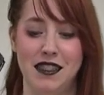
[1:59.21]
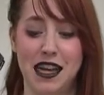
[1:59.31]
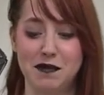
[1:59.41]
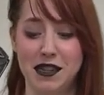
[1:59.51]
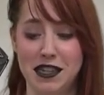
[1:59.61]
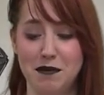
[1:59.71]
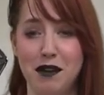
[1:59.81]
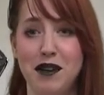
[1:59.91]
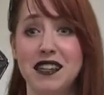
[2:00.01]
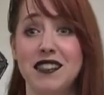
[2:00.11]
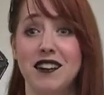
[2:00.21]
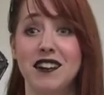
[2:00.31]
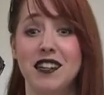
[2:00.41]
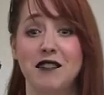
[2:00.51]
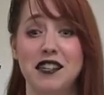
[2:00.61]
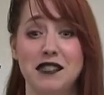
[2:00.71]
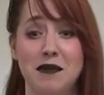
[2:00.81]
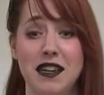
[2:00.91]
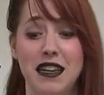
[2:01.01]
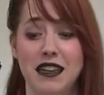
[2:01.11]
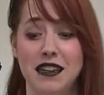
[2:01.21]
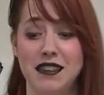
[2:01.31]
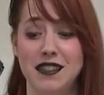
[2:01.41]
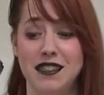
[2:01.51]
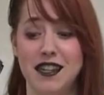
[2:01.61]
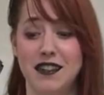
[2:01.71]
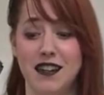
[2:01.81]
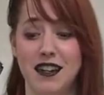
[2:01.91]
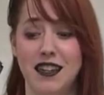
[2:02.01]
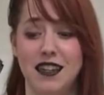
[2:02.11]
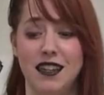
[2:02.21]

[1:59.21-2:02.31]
That's because my wings aren't going to be the standard